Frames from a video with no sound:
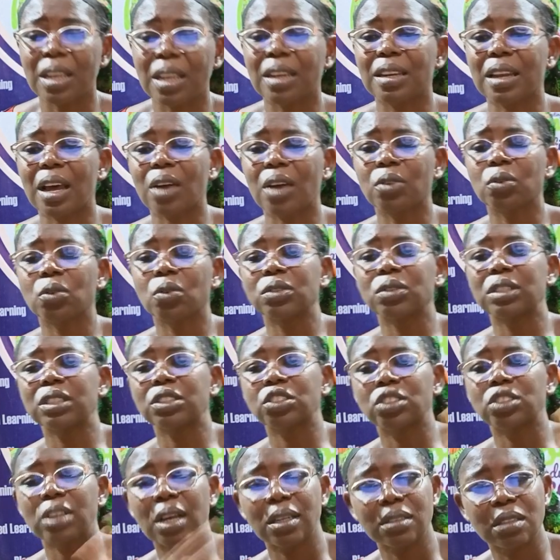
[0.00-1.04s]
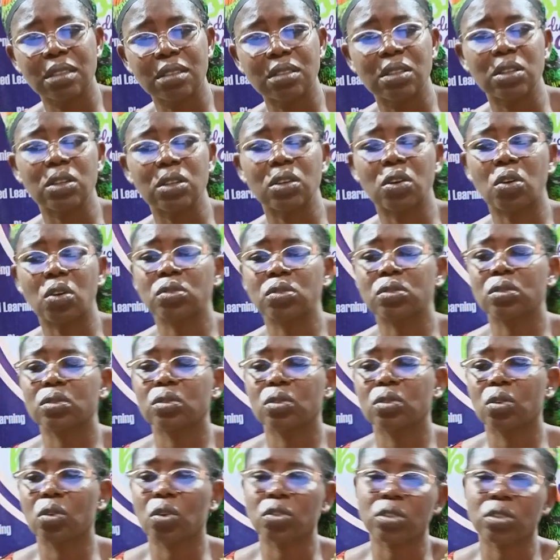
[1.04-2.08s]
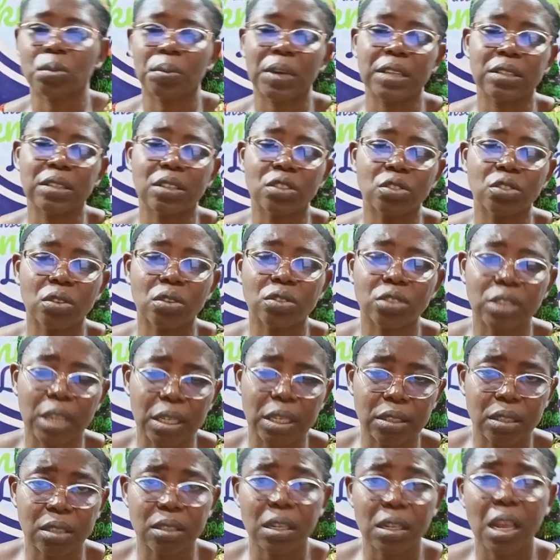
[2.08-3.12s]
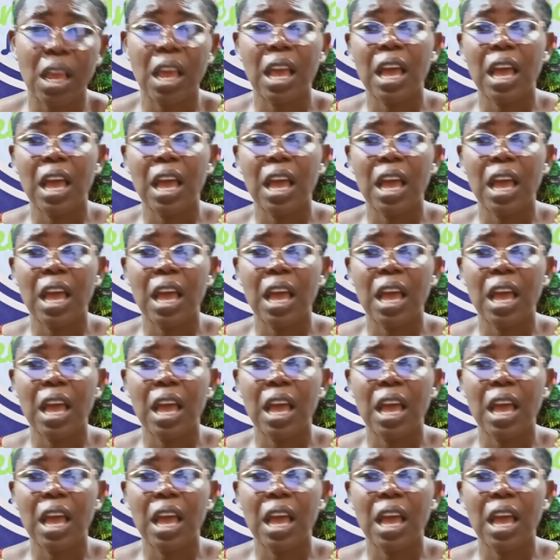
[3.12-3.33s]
the downloading charges, the customization charges,